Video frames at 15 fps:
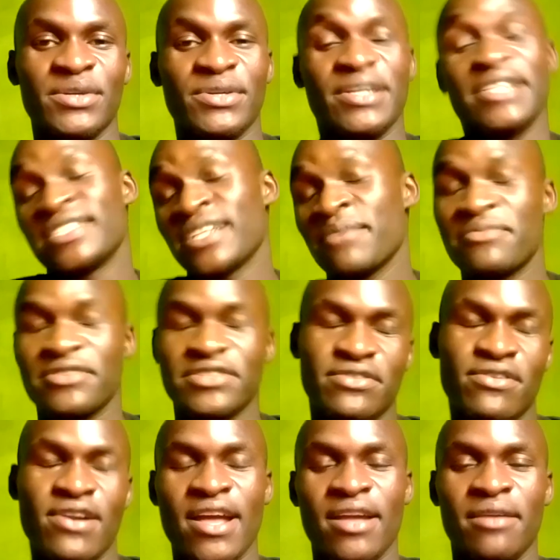you can
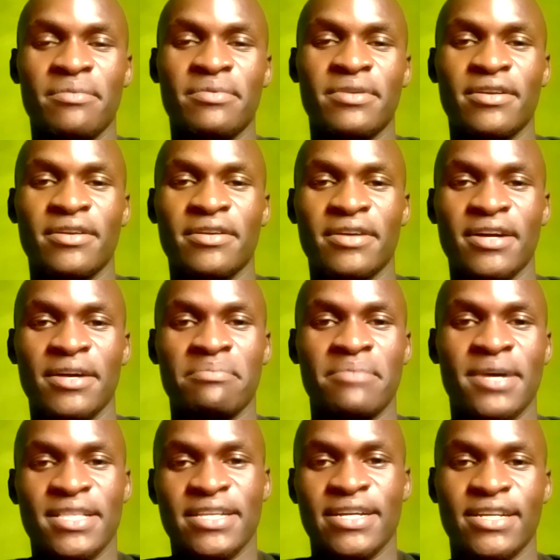subscribe
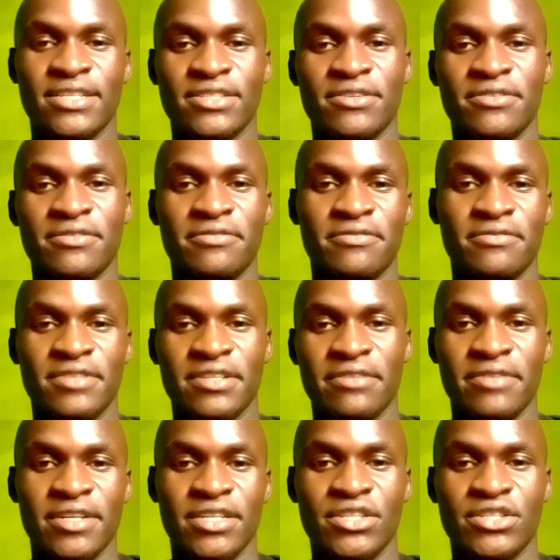by the end of
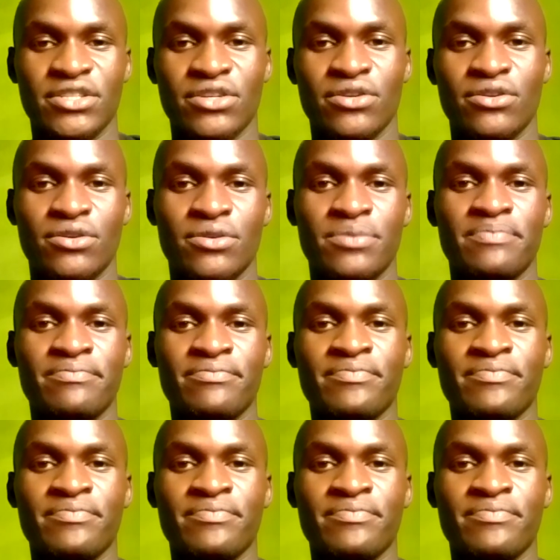the video. So